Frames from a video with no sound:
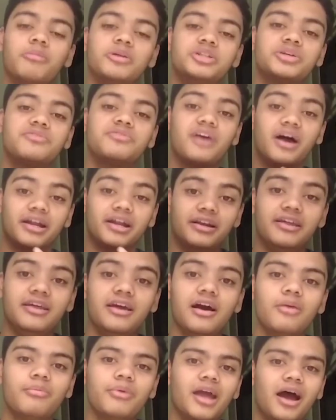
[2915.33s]
much of
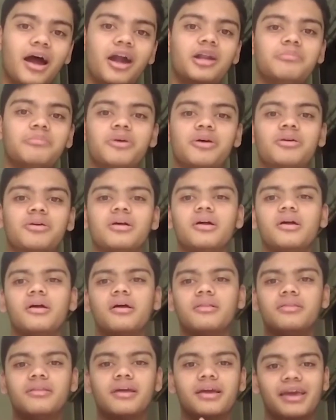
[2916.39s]
idea we had about
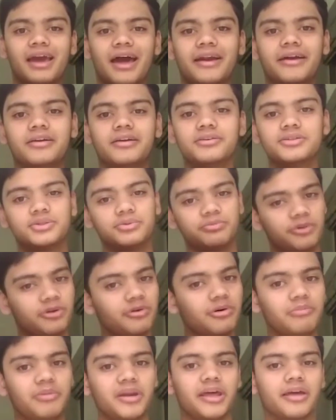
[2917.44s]
the characters whom
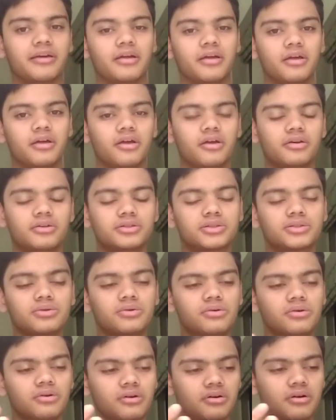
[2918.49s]
we were playing.
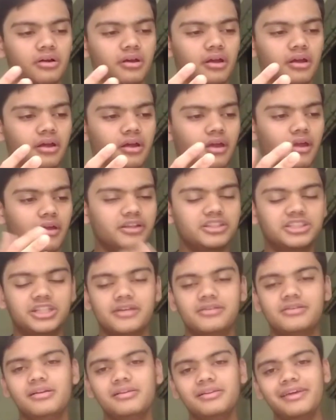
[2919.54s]
So, in
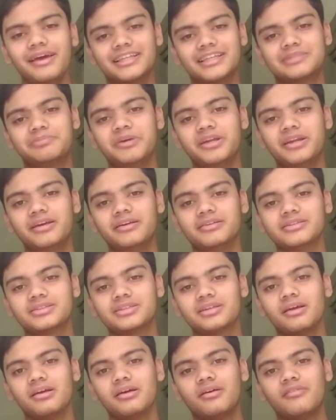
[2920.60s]
general, the
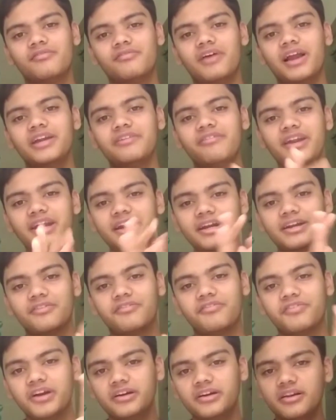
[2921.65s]
experience felt very
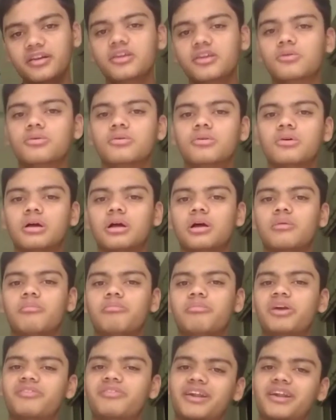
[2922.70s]
different and new, but